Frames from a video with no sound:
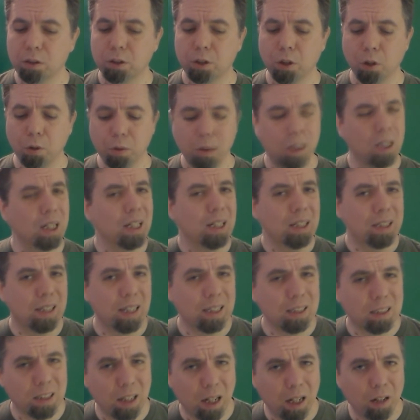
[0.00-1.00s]
So
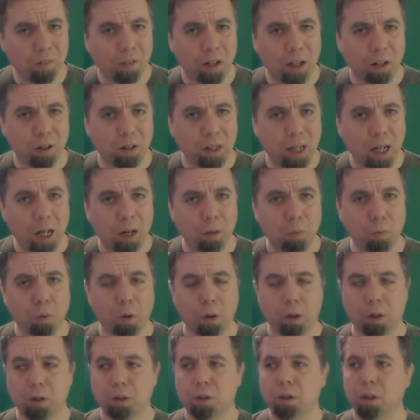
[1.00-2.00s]
that's kind of how that
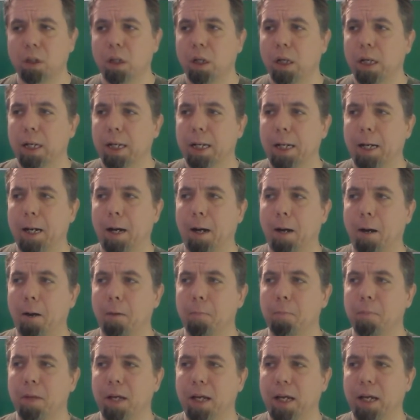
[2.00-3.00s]
works.
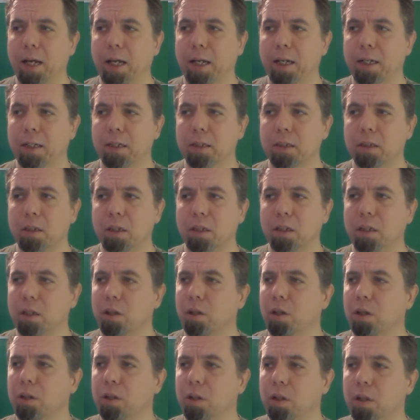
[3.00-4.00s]
And
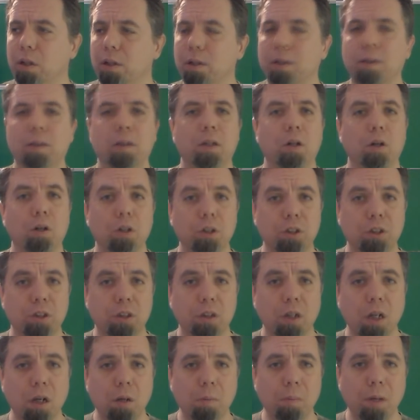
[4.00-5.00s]
there are
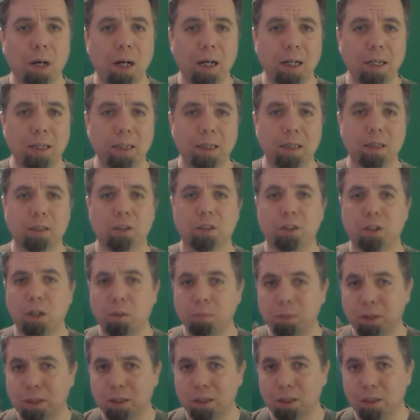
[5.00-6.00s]
some ideas,
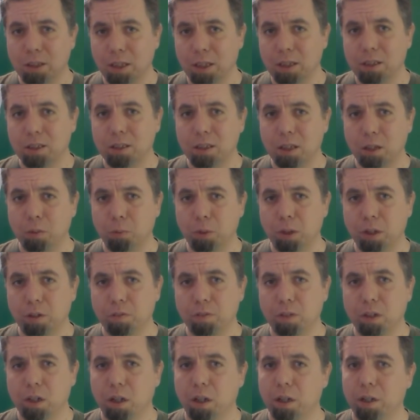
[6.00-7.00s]
some skits that we
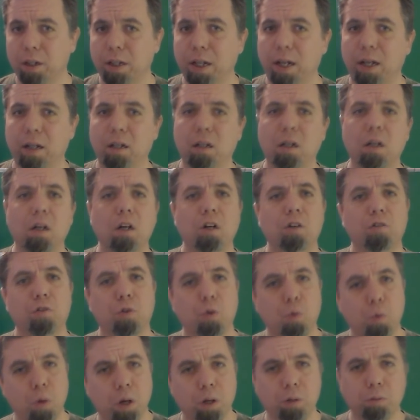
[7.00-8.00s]
have done that
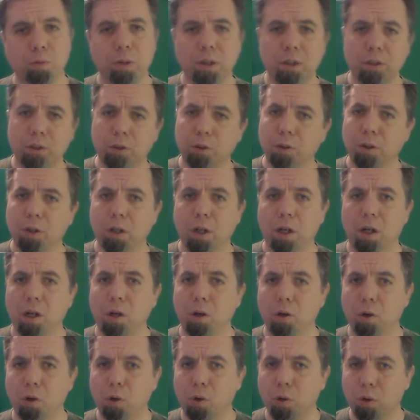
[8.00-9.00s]
for one reason
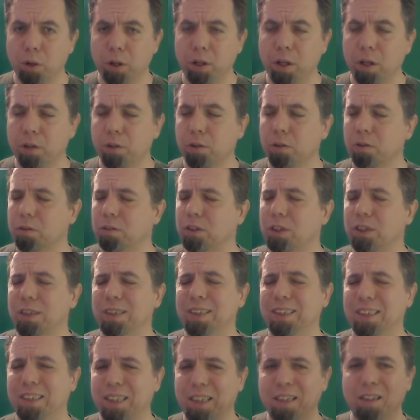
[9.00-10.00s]
or another
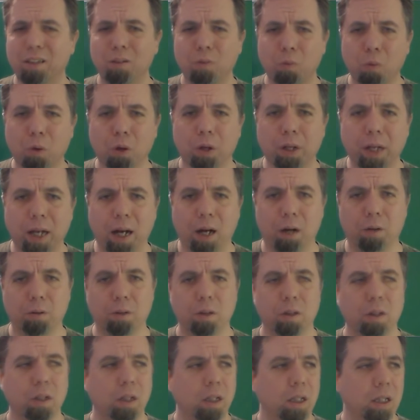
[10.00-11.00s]
just didn't work
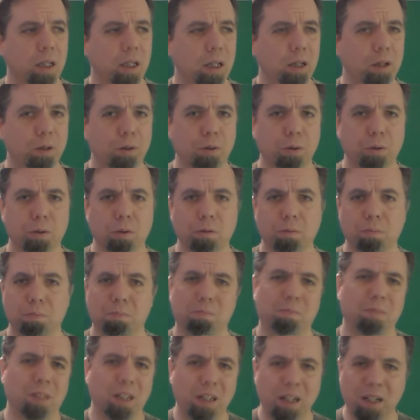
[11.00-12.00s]
out. Either
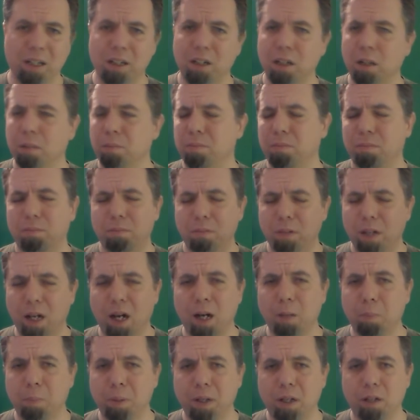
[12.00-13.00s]
they ended up
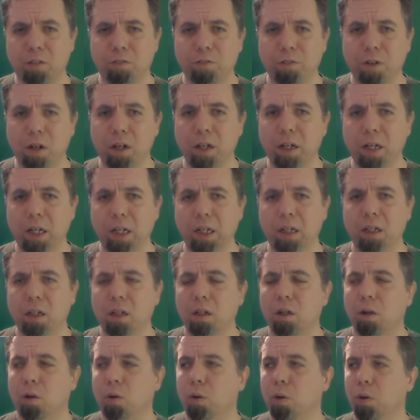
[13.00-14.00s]
not being
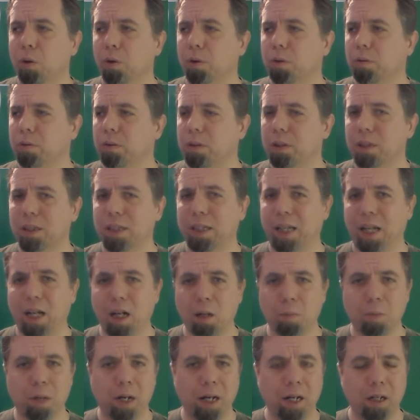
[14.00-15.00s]
funny or the
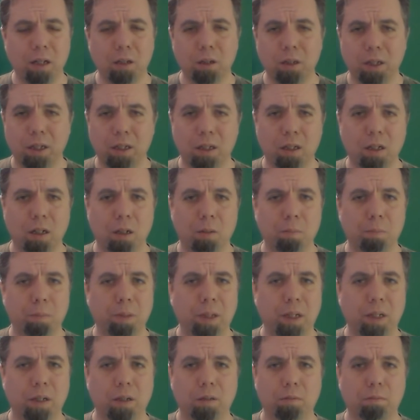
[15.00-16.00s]
camera angle ended up
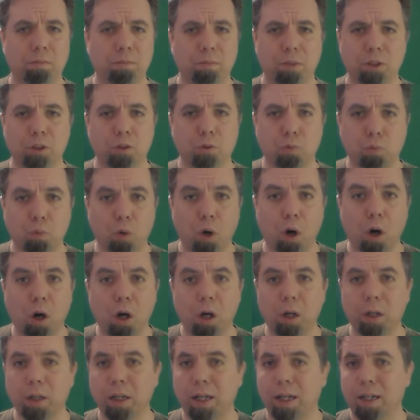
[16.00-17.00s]
being just
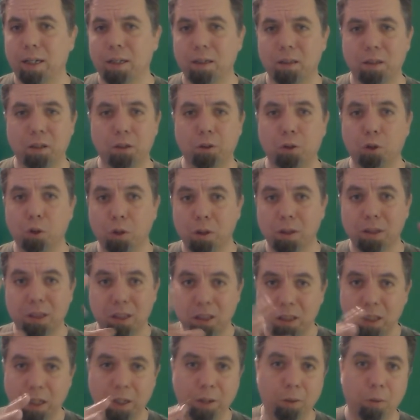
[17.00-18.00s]
wrong and you couldn't
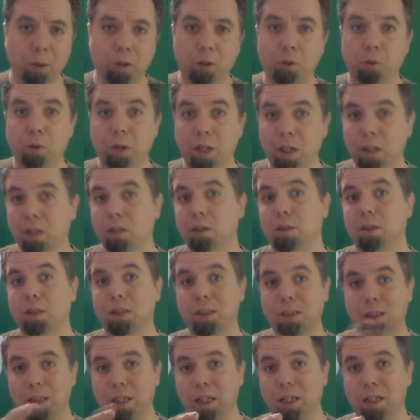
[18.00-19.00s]
see what you needed
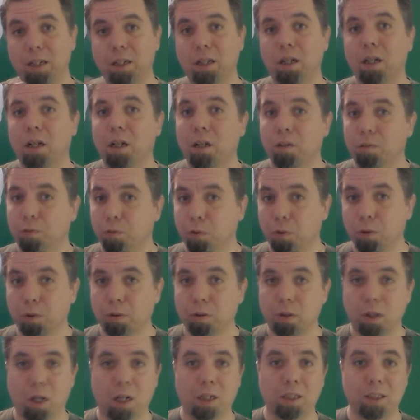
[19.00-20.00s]
to see
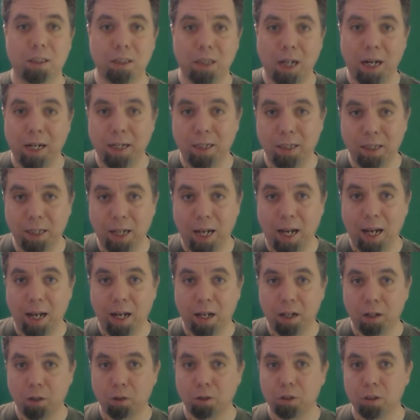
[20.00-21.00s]
for a sight
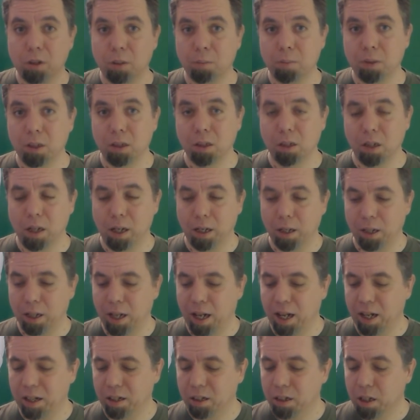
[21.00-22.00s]
gag or something like
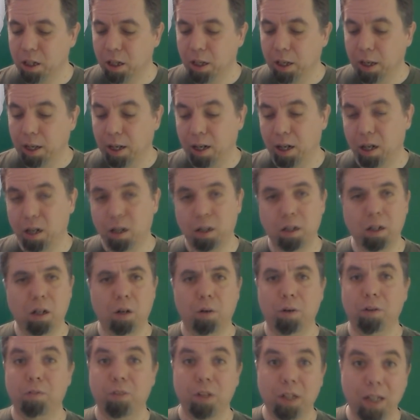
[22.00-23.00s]
that. And, you
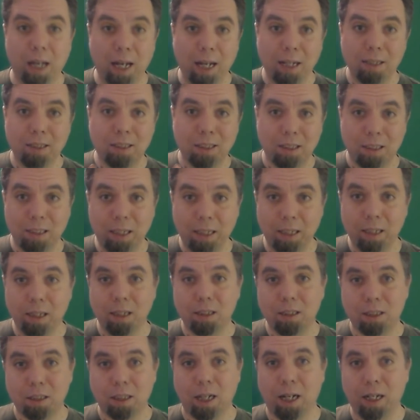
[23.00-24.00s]
know, if you can't
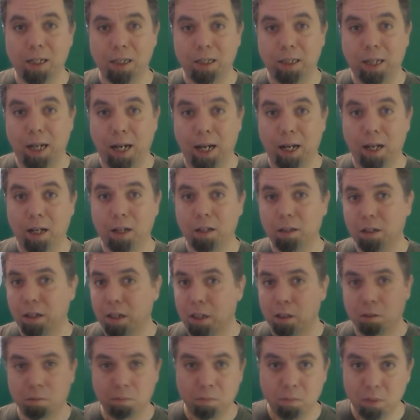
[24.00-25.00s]
see a sight gag,
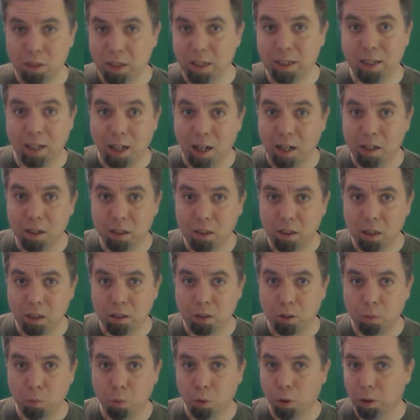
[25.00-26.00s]
then it kind of
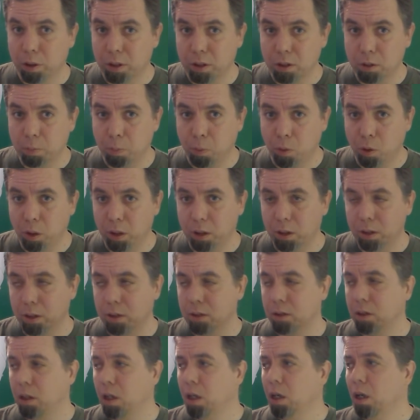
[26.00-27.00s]
doesn't work. It's
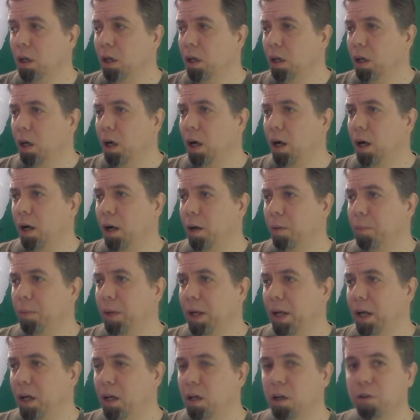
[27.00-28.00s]
pointless.
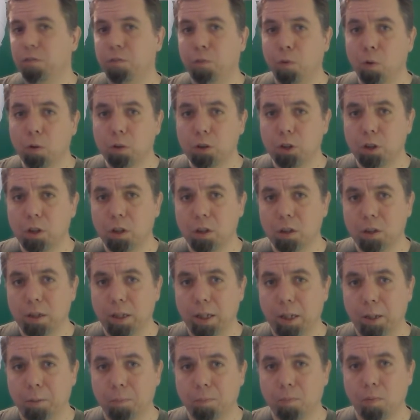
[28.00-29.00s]
And
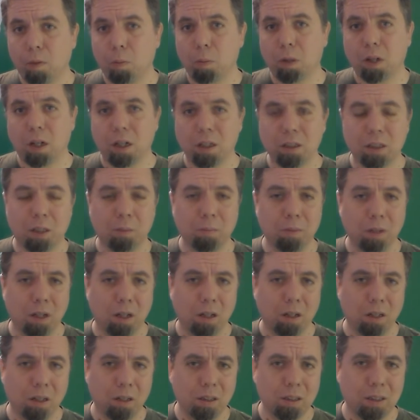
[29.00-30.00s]
unfortunately, because I'm
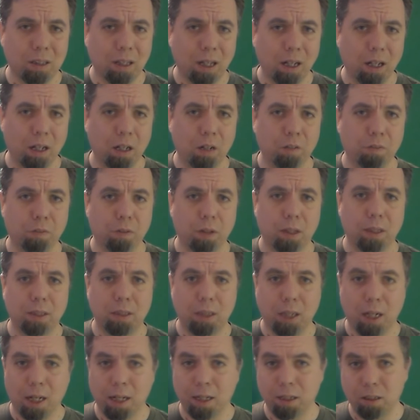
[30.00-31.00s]
on kind of a
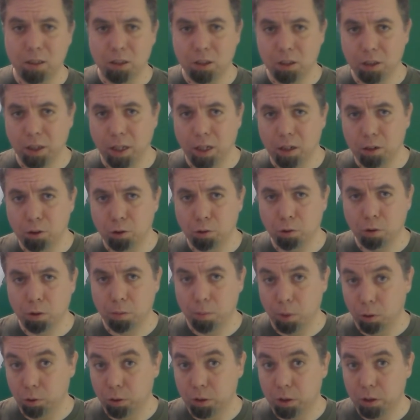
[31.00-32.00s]
tight
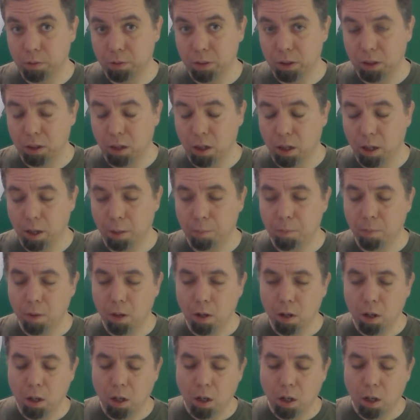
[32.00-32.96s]
schedule most of the time,